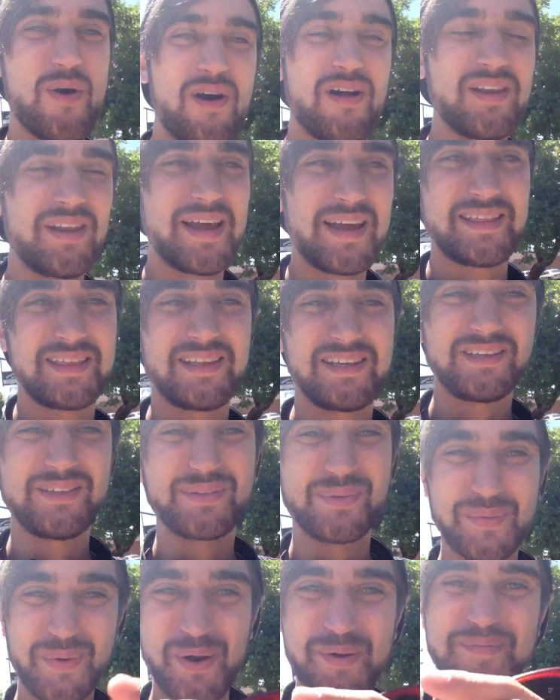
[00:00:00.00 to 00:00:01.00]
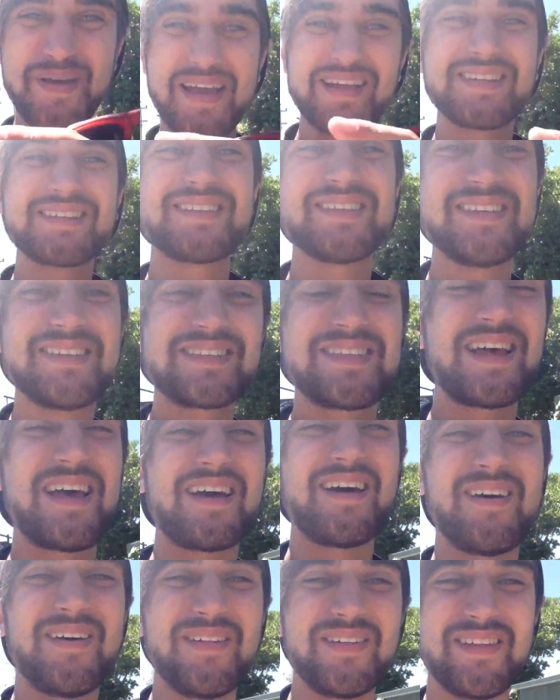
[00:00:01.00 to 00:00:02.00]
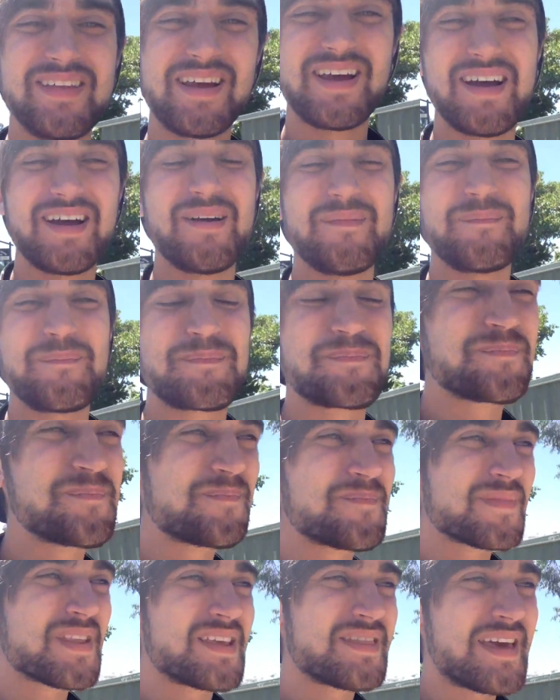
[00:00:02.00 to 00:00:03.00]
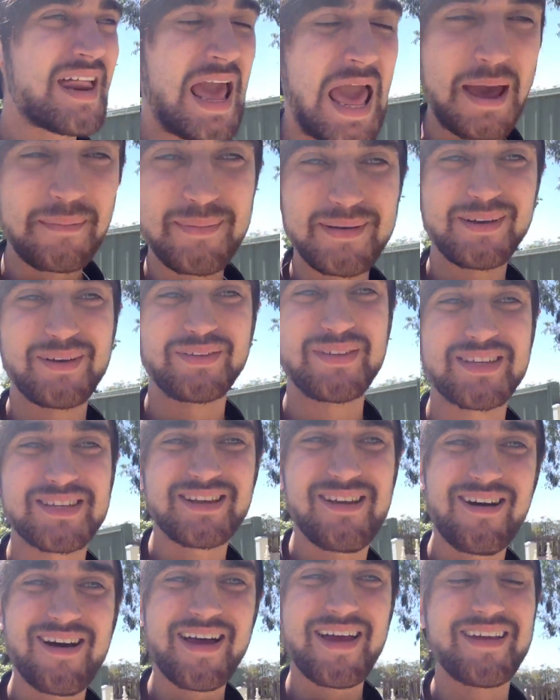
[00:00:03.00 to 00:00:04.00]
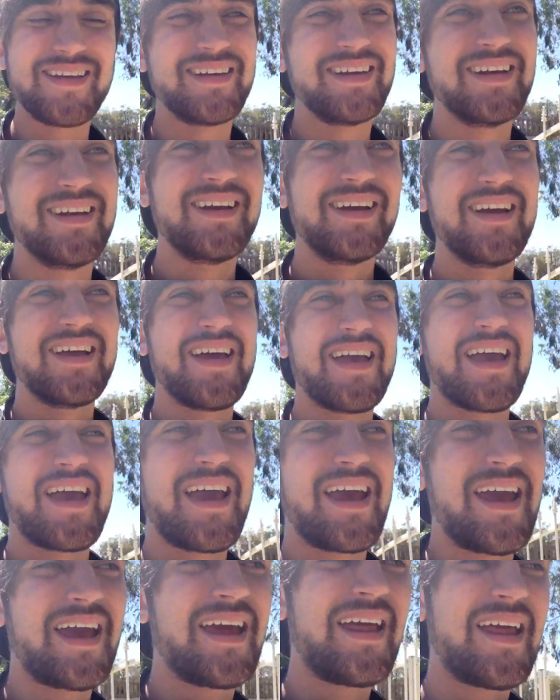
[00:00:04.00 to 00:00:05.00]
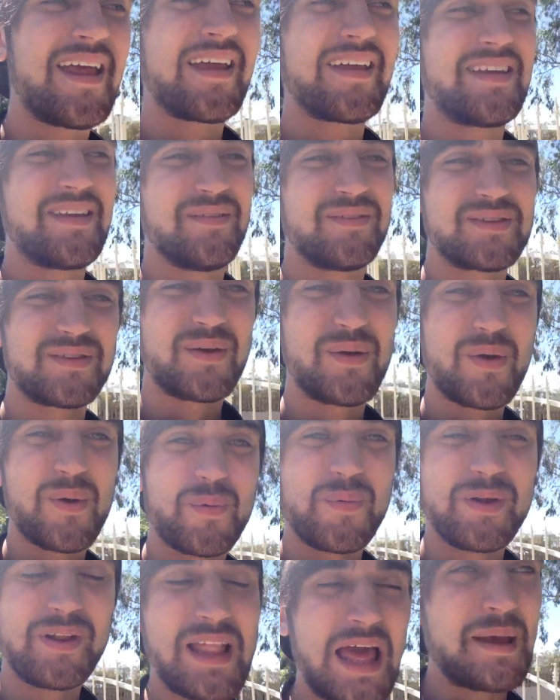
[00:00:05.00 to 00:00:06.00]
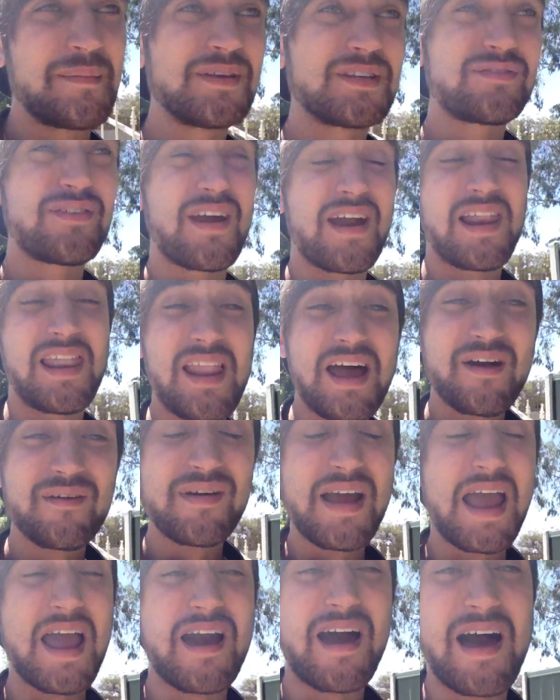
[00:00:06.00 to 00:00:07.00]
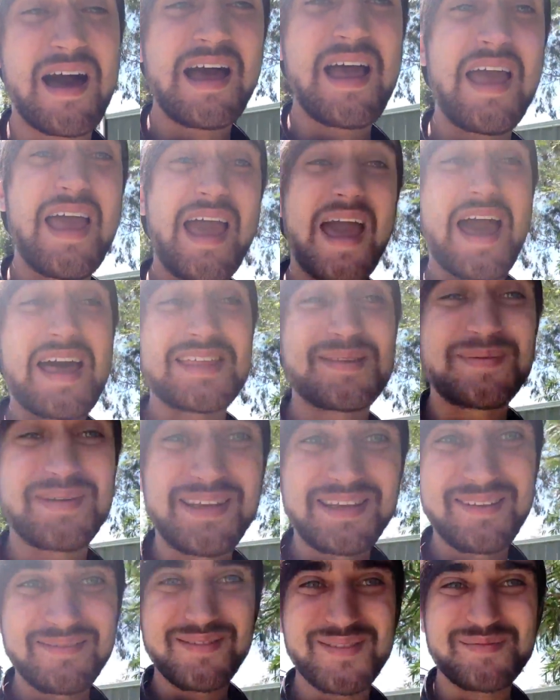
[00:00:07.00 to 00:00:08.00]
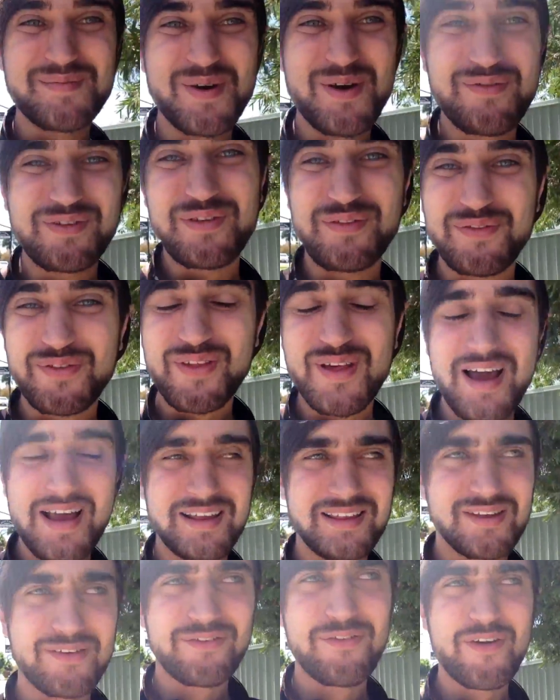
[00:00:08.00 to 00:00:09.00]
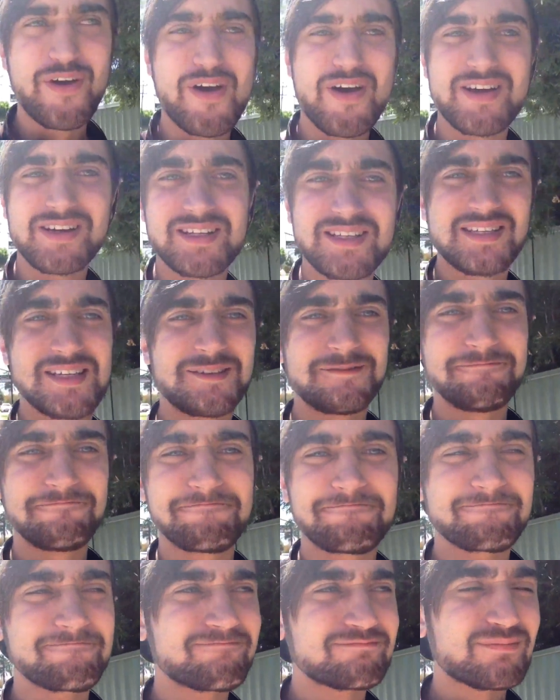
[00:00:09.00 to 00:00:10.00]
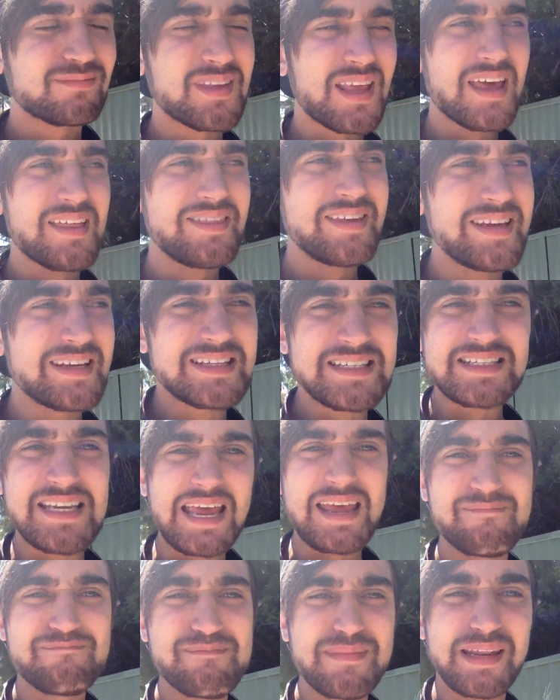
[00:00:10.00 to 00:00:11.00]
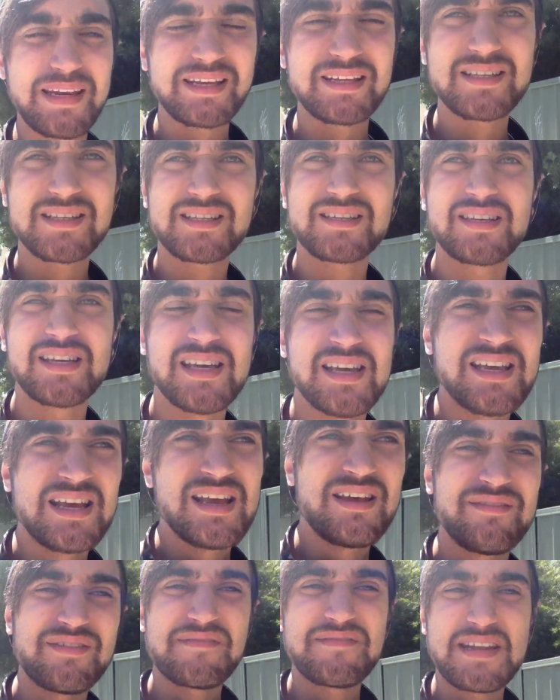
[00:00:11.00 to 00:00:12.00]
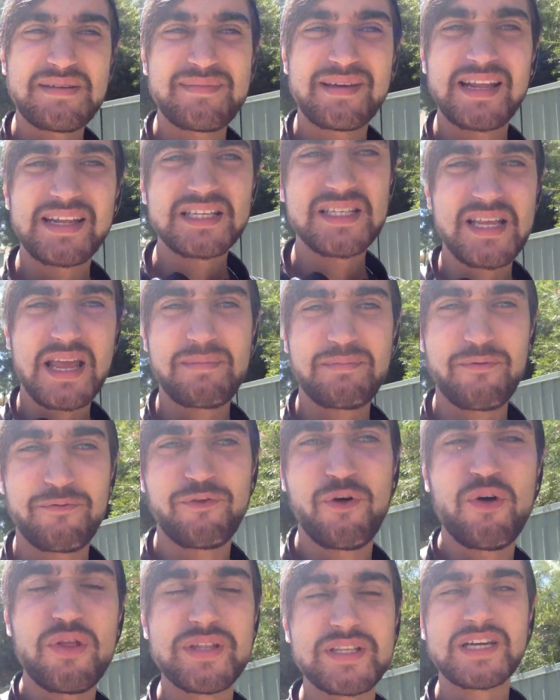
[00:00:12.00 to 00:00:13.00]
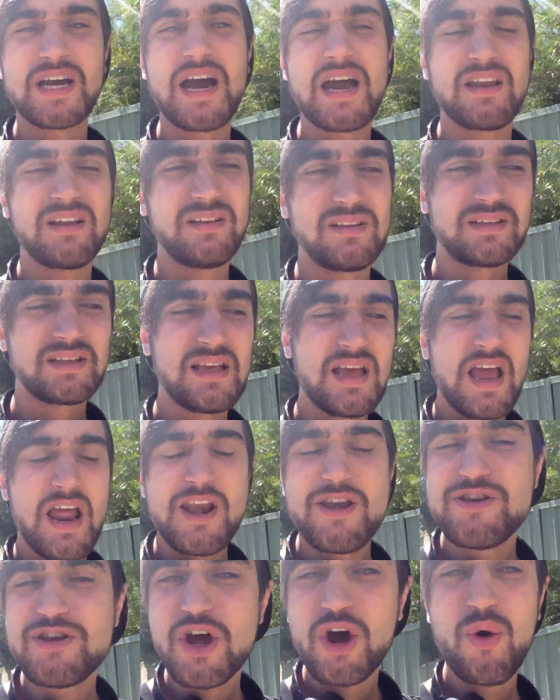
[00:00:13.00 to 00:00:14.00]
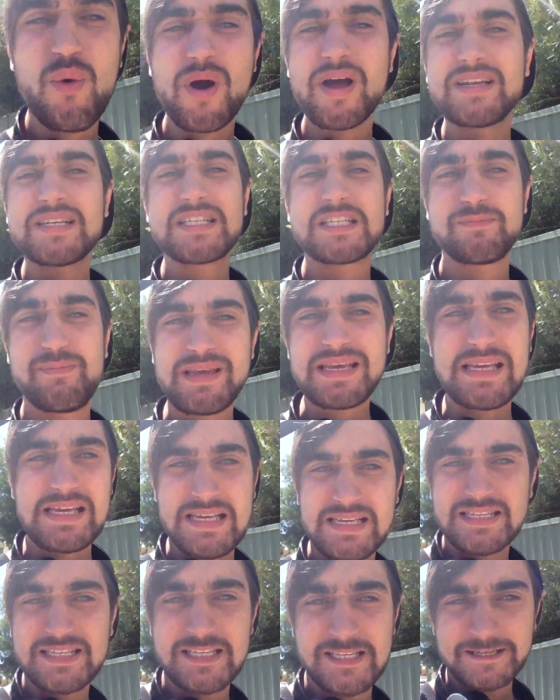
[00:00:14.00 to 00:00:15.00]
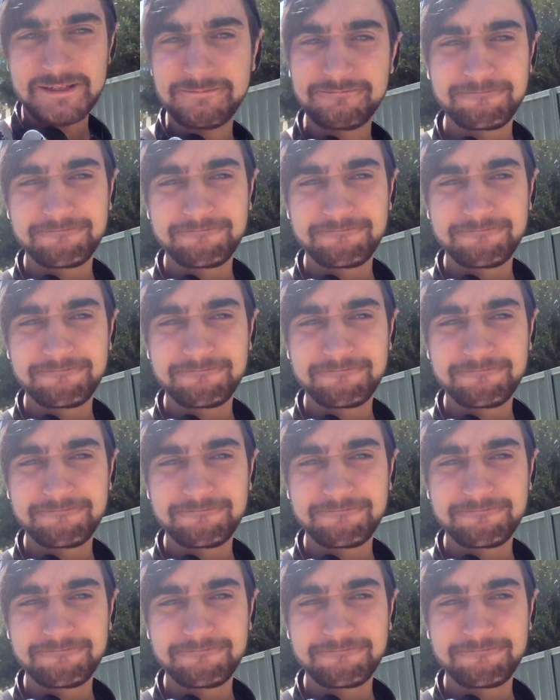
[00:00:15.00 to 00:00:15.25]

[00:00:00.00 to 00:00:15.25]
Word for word: on, like the little romances that uh, um, that are happening on the side. Uh, it gives a, a, real atmosphere. I love how at the beginning of the movie, for like the first, I think it's ten minutes, fifteen minutes, like before the title, no one speaks